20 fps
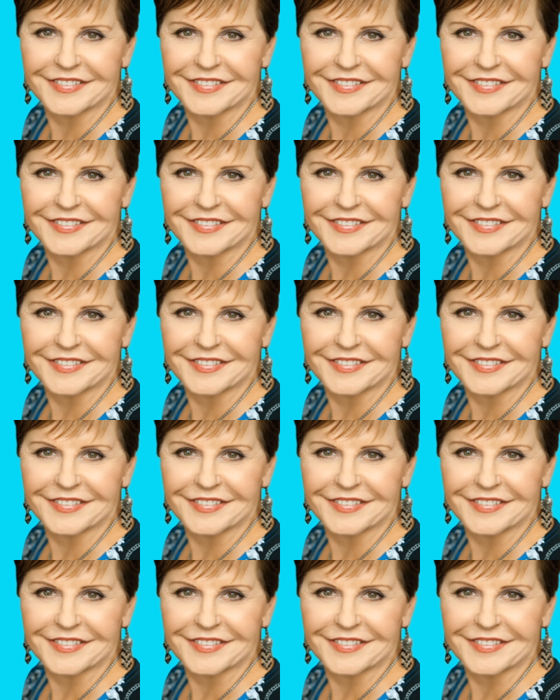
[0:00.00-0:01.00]

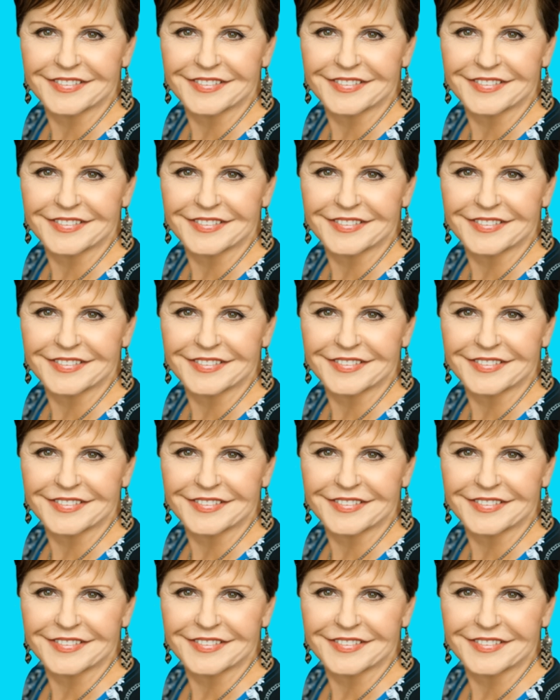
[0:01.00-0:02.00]

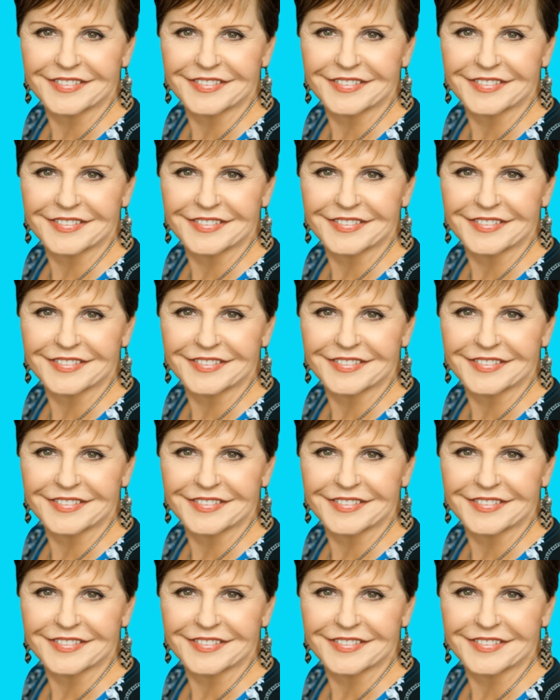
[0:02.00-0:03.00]

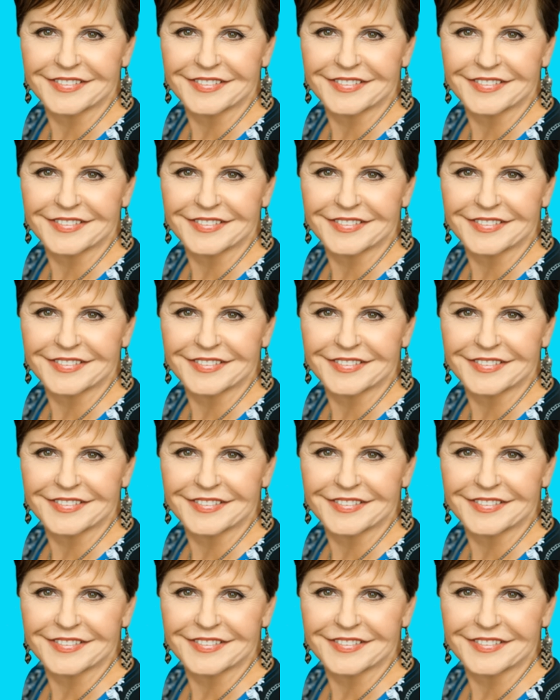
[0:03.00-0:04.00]

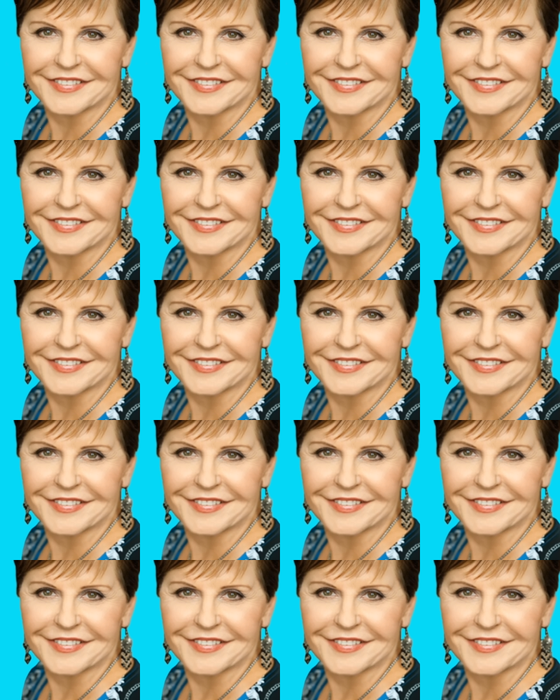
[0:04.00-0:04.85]
The face doesn't move, so there is nothing to read.